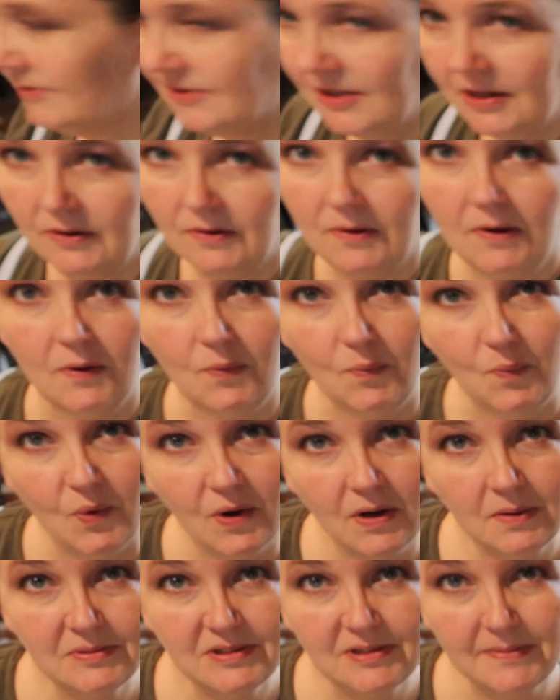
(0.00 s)
So
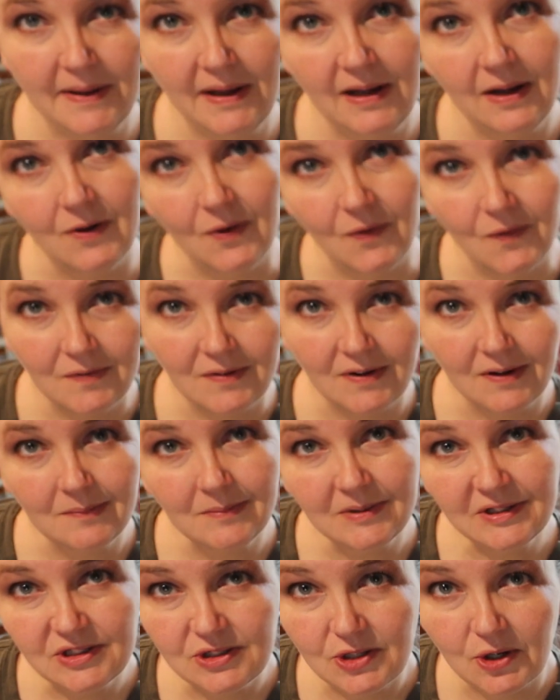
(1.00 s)
warm spot over
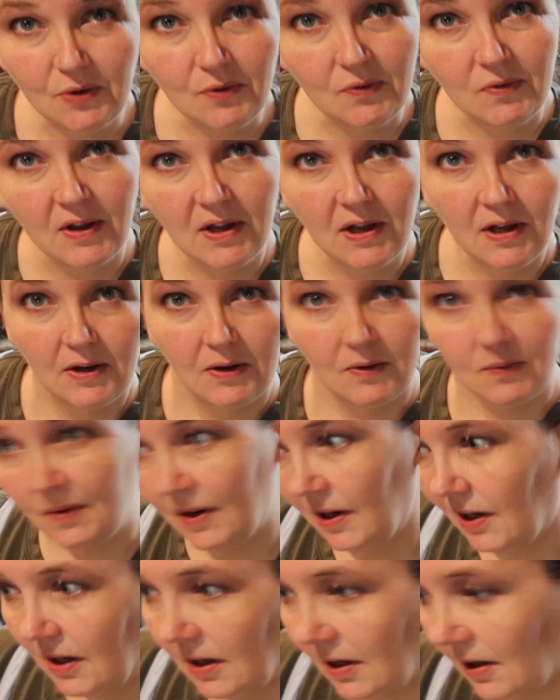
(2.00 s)
on my stove
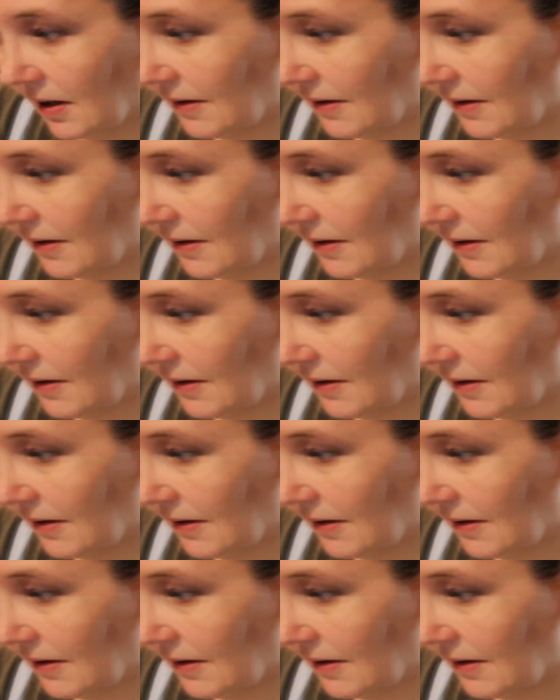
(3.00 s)
where